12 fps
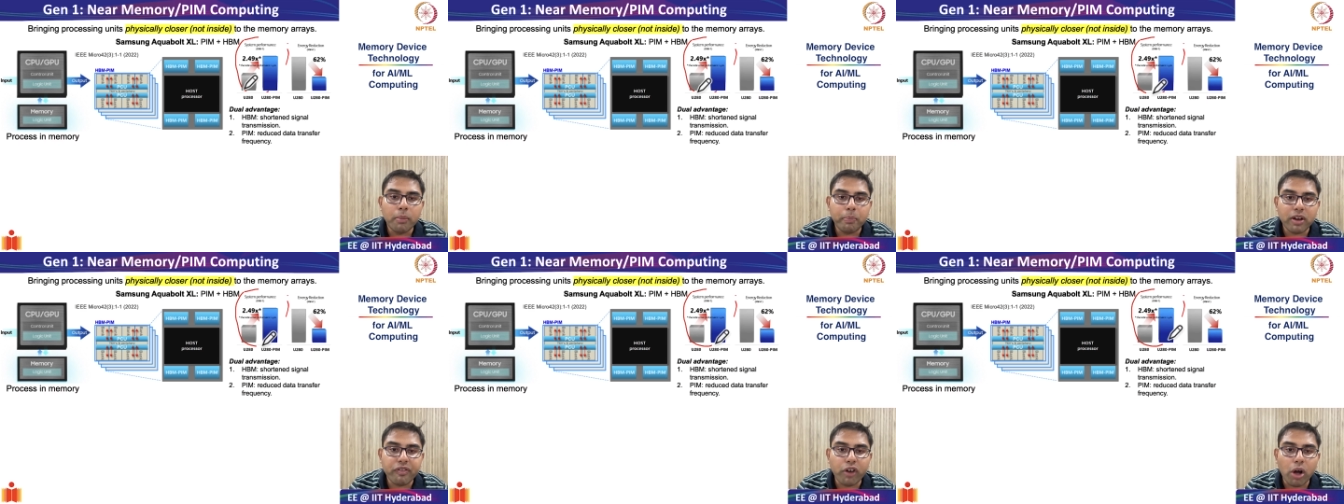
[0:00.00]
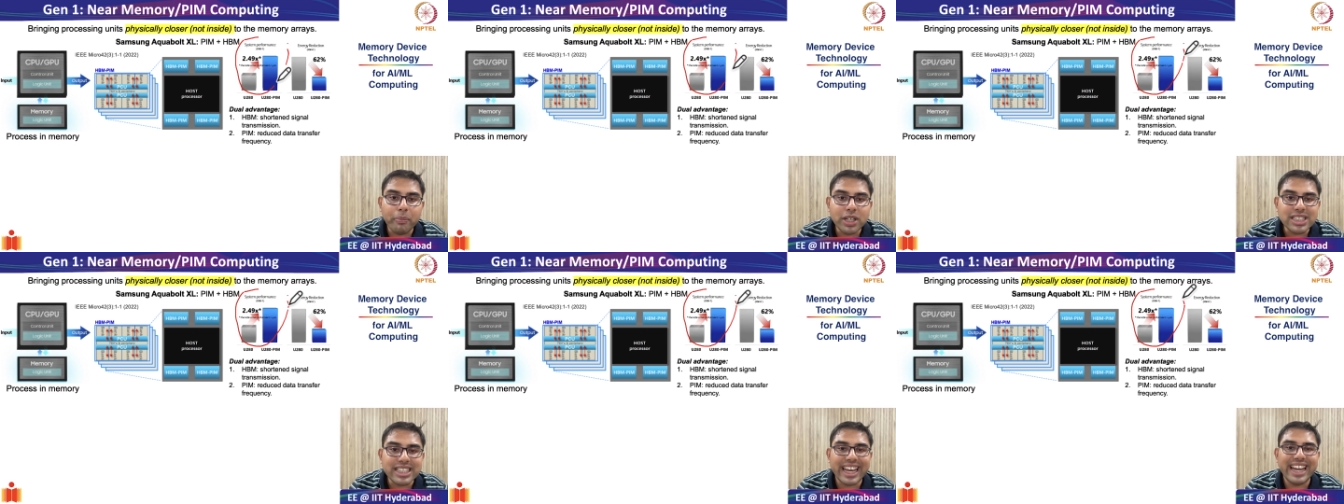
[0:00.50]

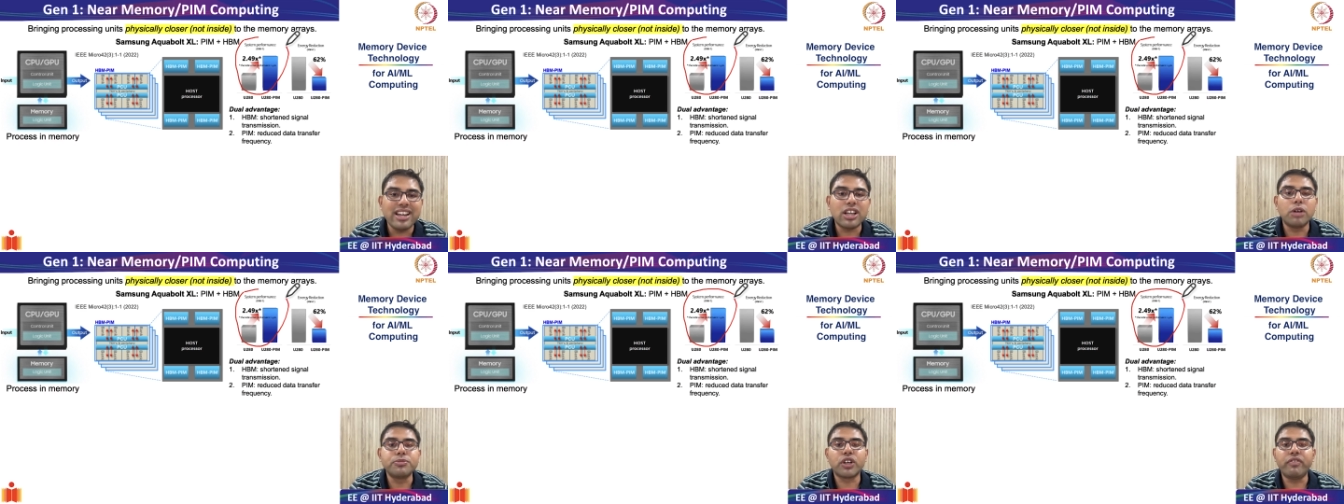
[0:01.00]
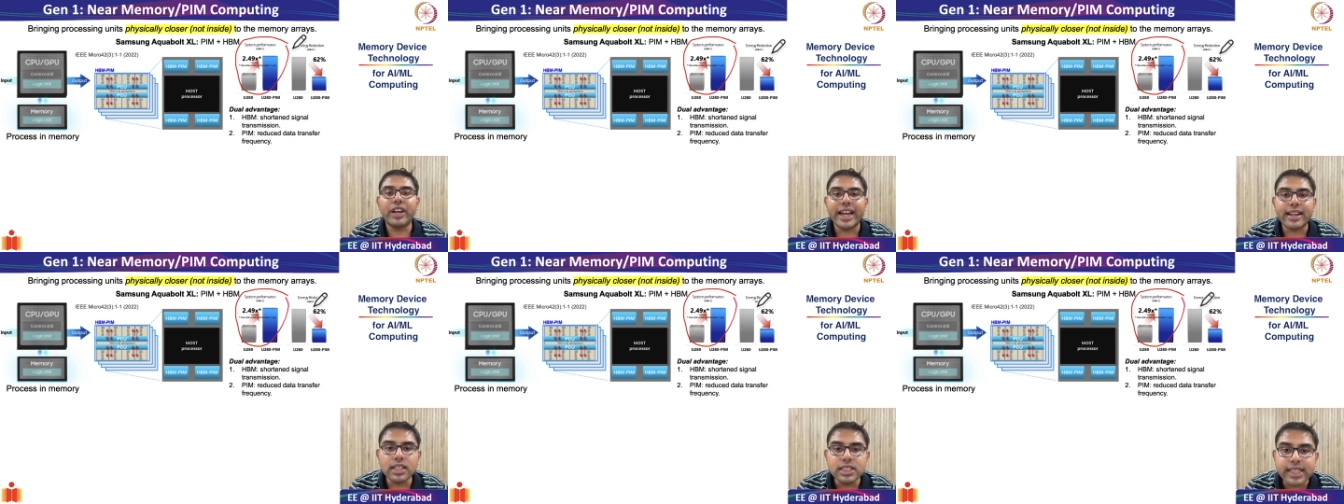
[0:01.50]
performance in terms of
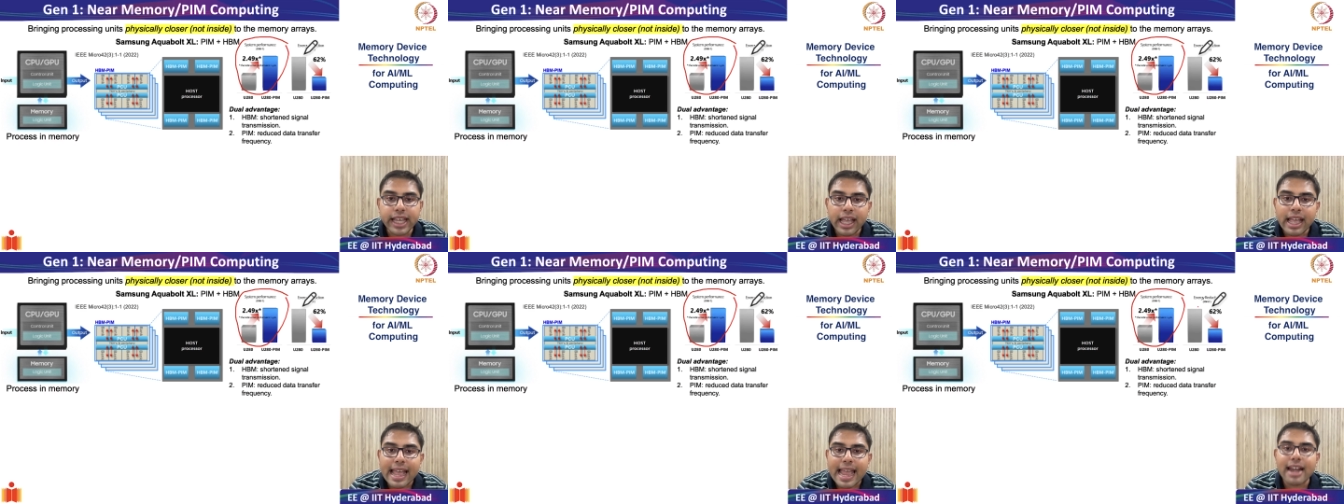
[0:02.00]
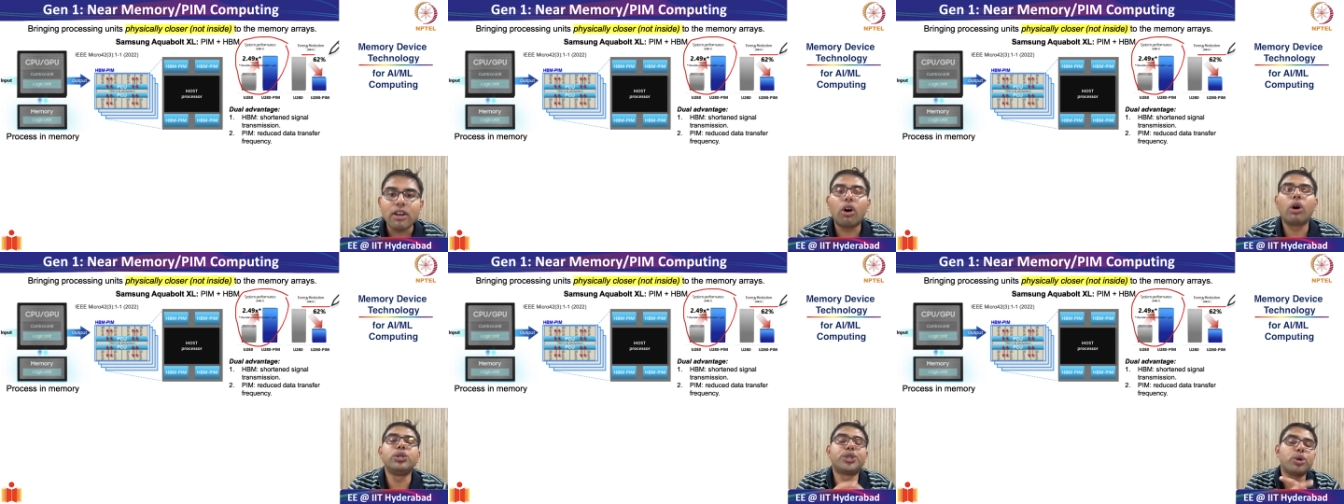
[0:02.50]
latency and
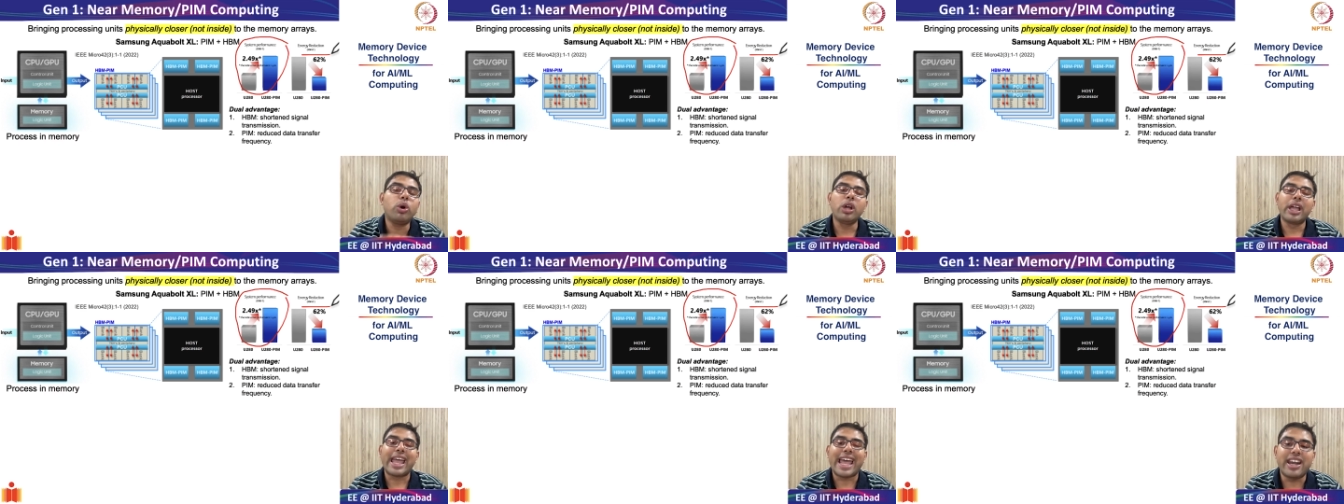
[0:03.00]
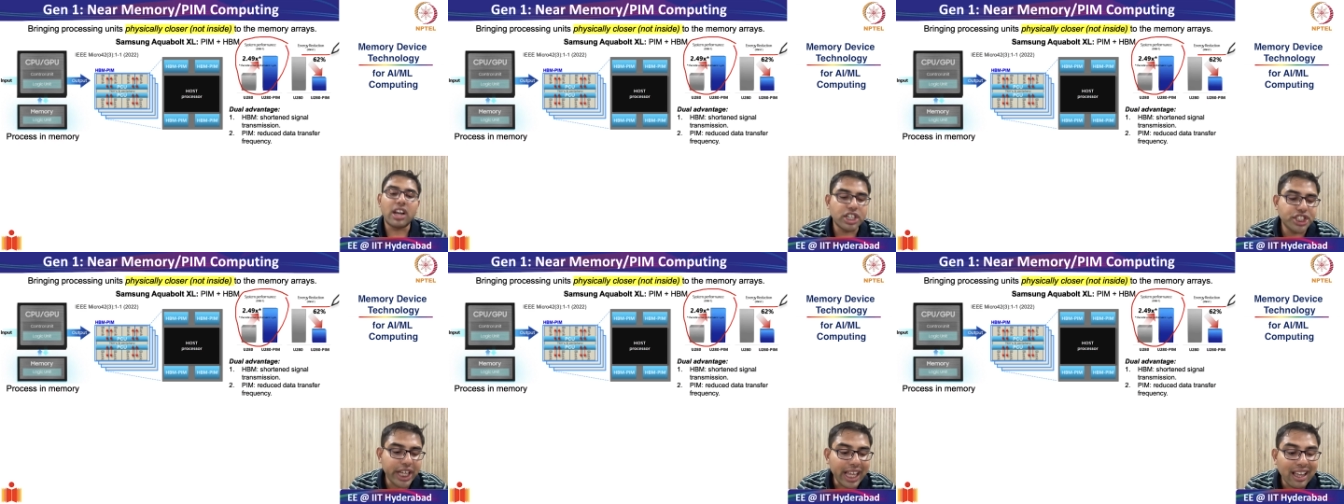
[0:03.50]
also
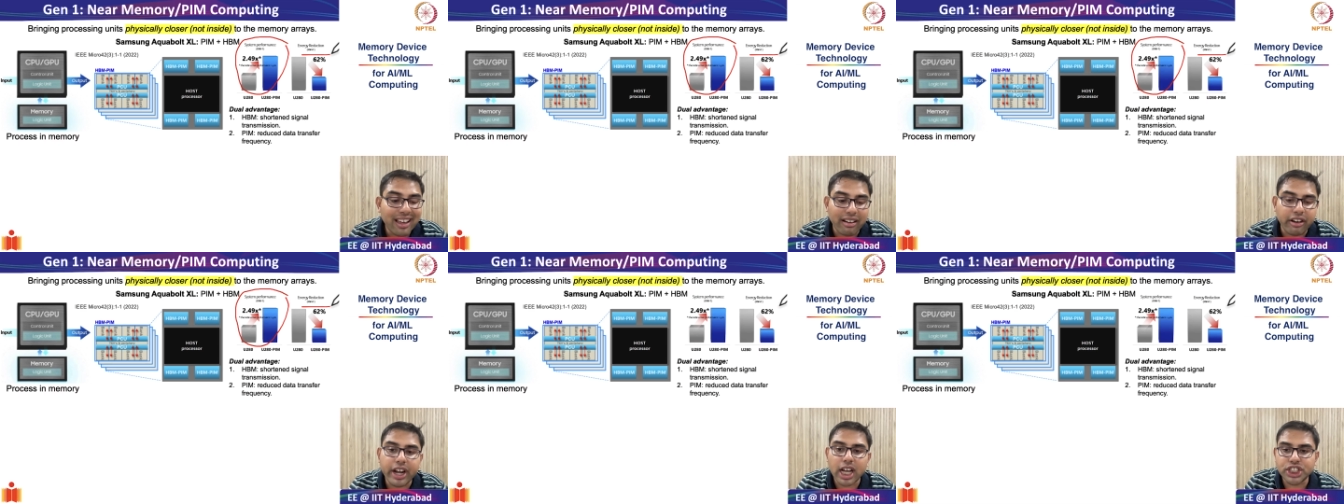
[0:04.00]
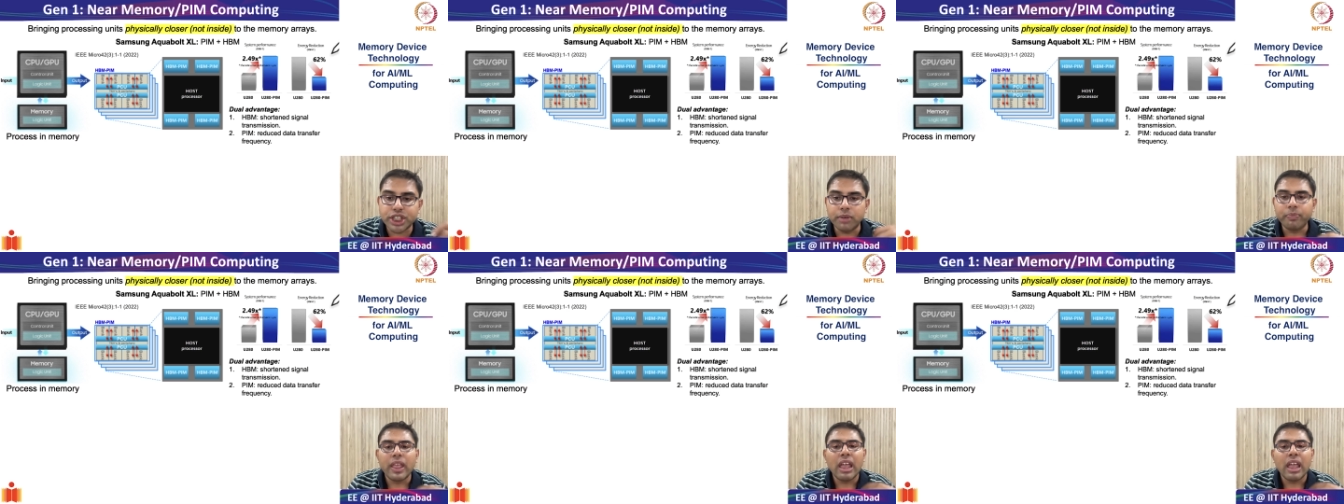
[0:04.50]
energy reduction.